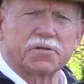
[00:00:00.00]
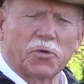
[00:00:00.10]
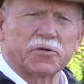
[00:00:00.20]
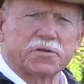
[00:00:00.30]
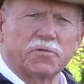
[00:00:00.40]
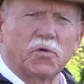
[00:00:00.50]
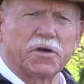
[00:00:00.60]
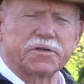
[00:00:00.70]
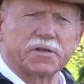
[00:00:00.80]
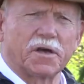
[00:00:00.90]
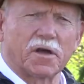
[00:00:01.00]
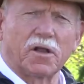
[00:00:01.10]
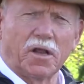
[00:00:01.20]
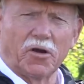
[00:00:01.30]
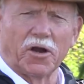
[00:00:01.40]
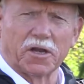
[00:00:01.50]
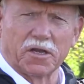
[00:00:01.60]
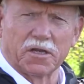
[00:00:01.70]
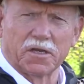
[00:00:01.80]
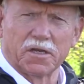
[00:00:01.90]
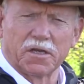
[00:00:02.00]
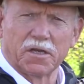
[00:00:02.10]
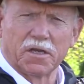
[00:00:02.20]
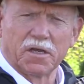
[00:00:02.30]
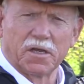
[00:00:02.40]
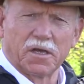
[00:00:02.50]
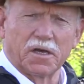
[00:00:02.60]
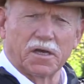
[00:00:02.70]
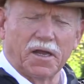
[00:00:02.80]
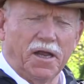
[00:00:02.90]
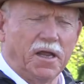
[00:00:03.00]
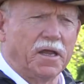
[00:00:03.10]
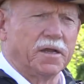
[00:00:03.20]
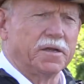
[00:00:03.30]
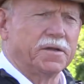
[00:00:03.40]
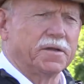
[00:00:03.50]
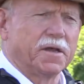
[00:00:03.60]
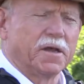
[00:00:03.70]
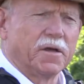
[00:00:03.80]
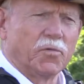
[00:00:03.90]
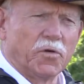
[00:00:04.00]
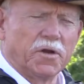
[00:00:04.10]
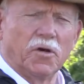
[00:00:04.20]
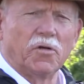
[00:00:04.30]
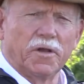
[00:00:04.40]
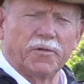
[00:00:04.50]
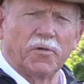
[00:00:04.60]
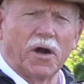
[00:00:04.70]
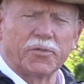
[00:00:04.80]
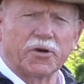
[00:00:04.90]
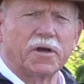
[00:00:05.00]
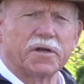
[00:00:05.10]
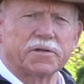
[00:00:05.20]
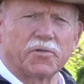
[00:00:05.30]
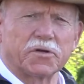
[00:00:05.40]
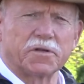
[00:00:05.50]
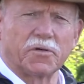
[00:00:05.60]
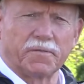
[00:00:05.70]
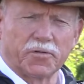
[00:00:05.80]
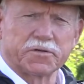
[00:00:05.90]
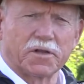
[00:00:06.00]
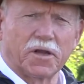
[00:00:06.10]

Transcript: this person was a cleric. Uh, and we know that Robert Hunt, was, the first